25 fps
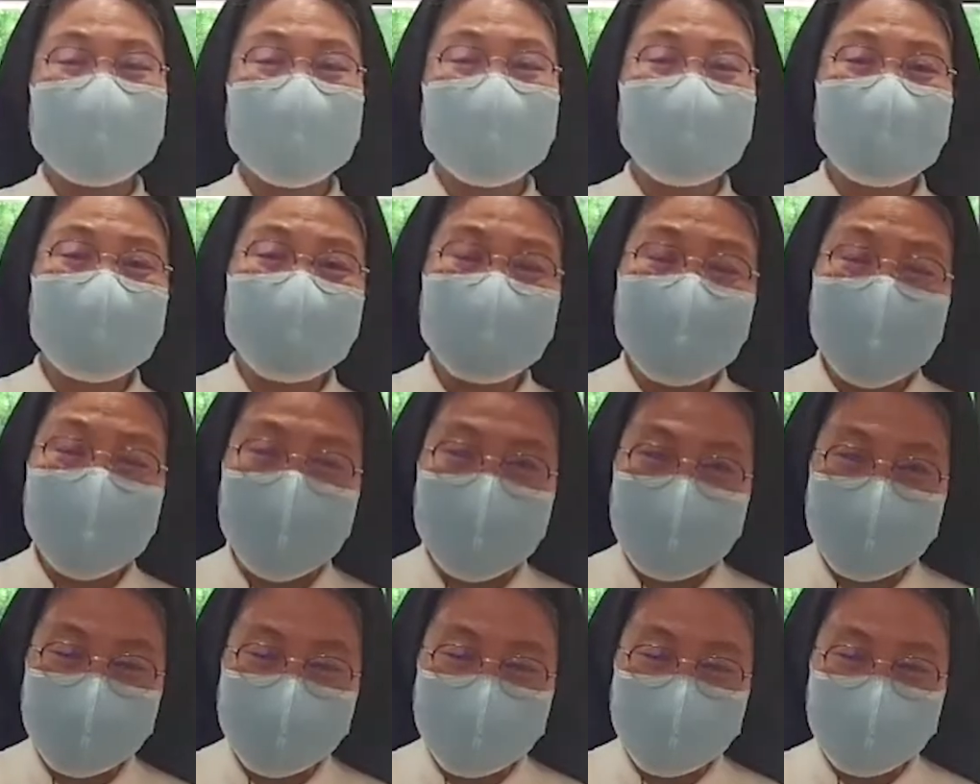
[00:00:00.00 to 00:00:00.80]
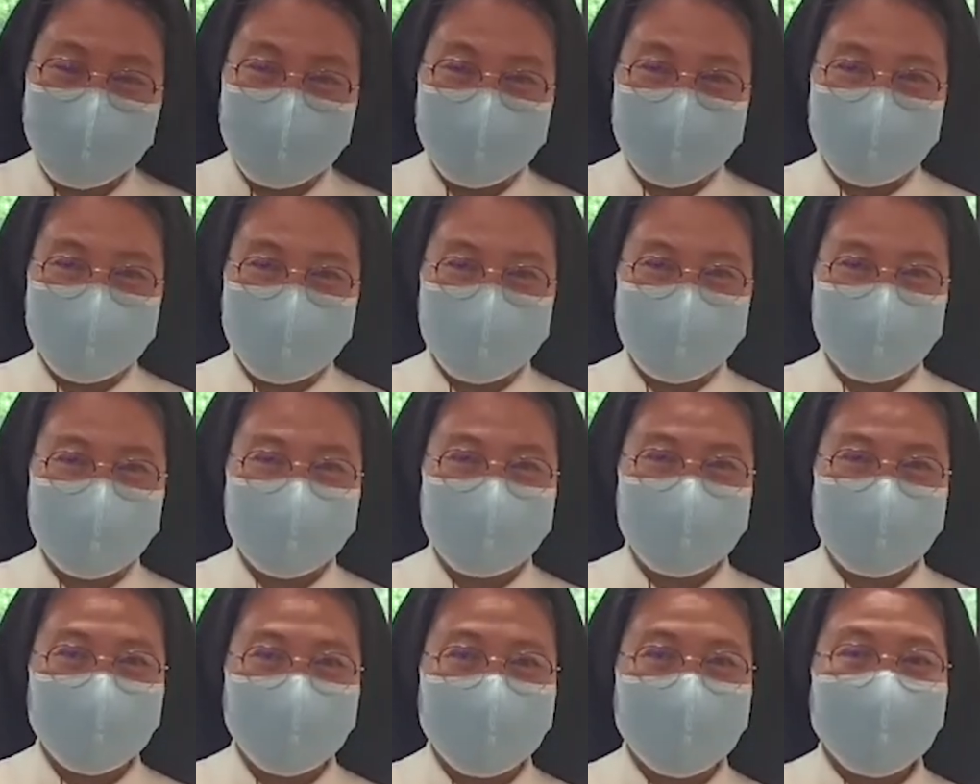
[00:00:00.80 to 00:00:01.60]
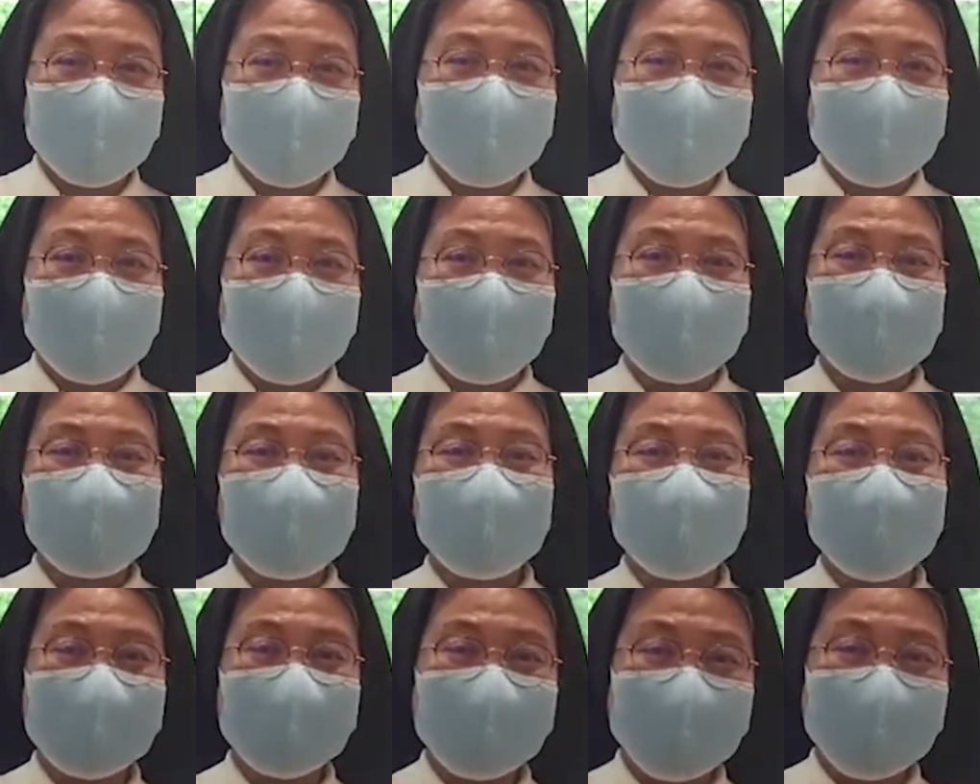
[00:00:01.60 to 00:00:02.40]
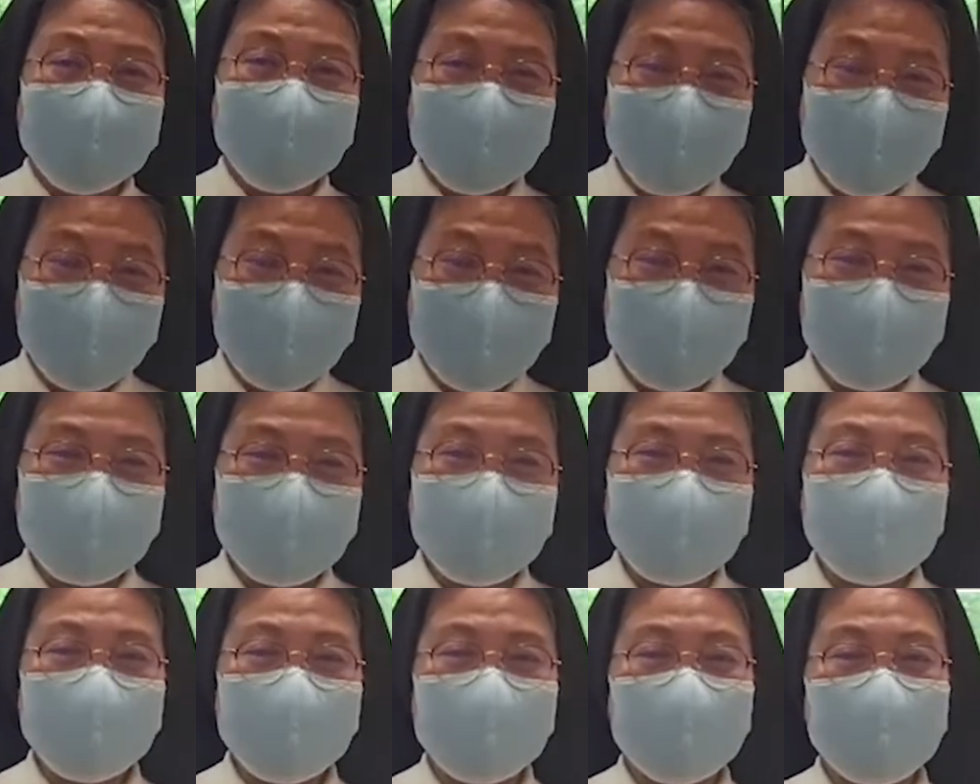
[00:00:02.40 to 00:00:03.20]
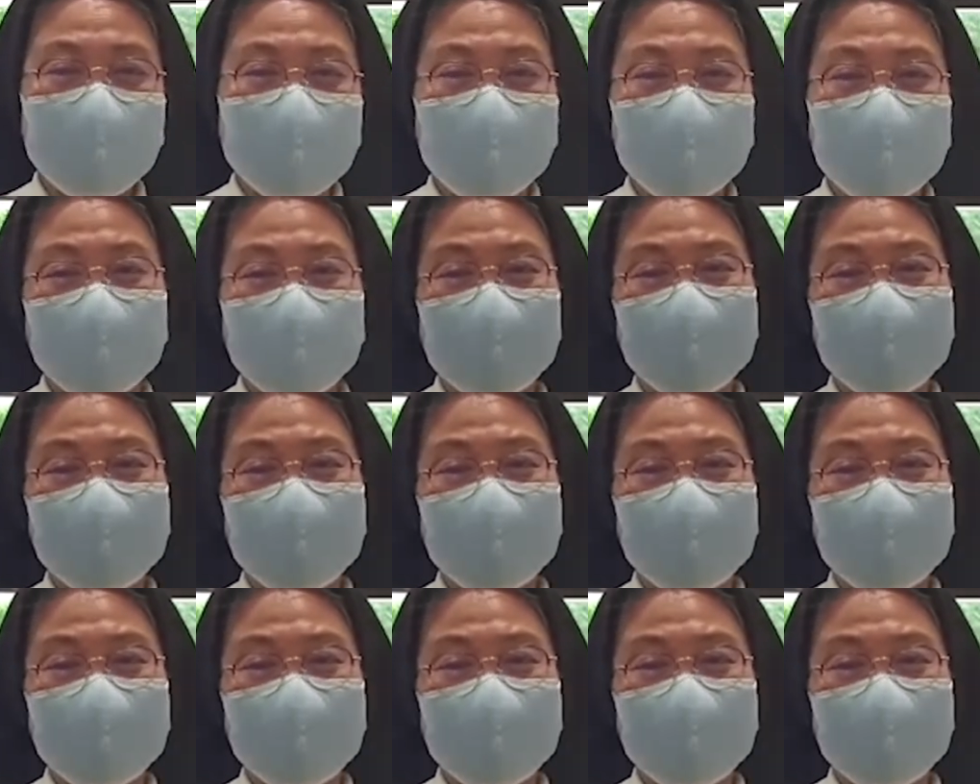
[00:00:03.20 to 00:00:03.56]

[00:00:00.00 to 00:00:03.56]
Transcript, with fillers: wisdom and compassion.